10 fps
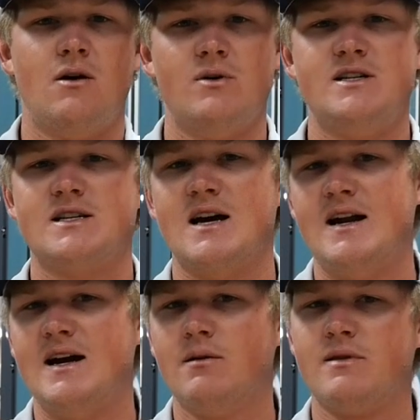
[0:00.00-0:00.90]
which has
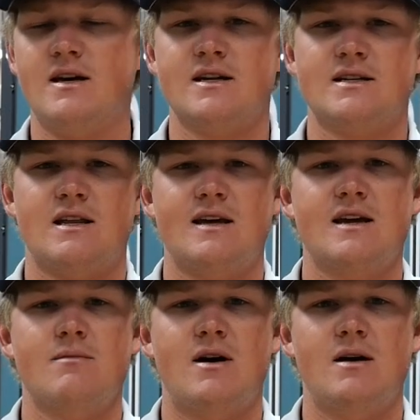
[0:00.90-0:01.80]
kind of helped things, I
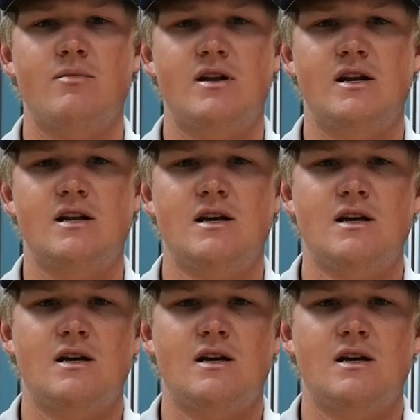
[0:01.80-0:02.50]
think, in my opinion.